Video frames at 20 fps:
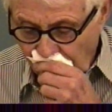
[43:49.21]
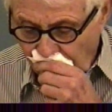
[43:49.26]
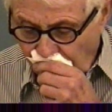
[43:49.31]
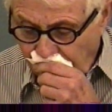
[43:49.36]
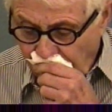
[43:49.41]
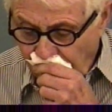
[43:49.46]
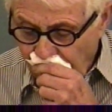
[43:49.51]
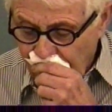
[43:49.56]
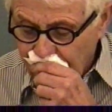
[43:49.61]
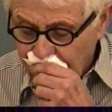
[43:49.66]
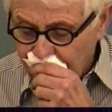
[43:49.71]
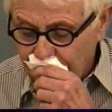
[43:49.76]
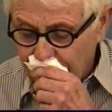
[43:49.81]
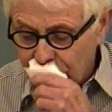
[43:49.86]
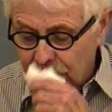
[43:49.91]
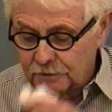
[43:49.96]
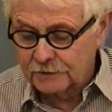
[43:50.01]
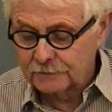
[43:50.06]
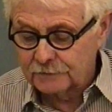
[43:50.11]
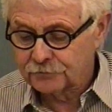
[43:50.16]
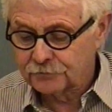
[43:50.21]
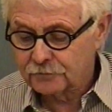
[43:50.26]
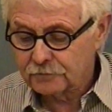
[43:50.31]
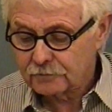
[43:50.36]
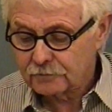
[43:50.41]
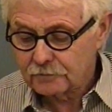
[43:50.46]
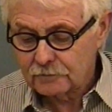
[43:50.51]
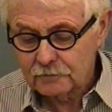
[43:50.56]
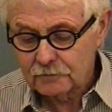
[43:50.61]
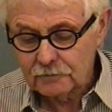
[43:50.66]
Excuse me.
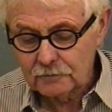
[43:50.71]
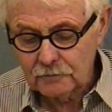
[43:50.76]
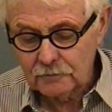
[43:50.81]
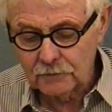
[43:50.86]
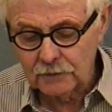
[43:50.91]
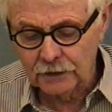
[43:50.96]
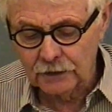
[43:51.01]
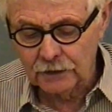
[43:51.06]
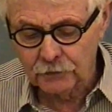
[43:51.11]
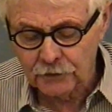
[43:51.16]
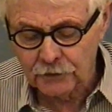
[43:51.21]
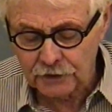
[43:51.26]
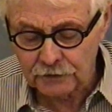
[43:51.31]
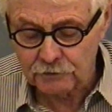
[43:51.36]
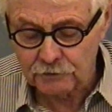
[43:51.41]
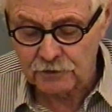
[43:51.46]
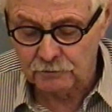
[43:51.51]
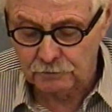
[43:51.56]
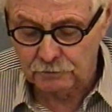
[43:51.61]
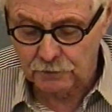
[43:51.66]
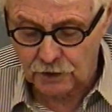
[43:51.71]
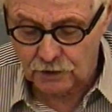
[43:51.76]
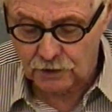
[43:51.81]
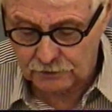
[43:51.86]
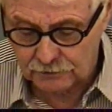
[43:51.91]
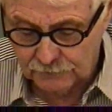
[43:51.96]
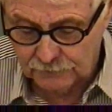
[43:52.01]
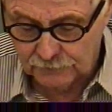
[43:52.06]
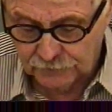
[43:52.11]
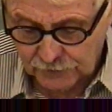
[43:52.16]
Everything was in
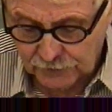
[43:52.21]
bulk.